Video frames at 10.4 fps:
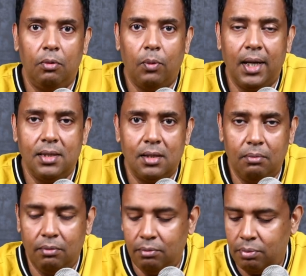wise
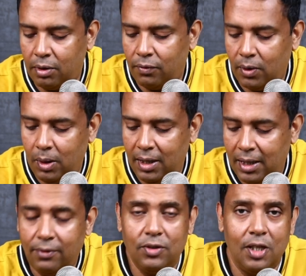and profoundly
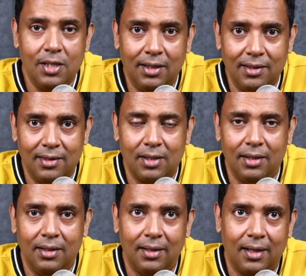life-changing
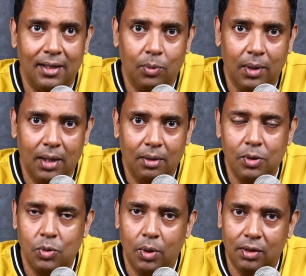decision in the right way,
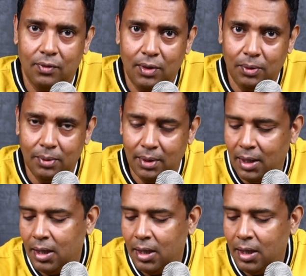which works for you.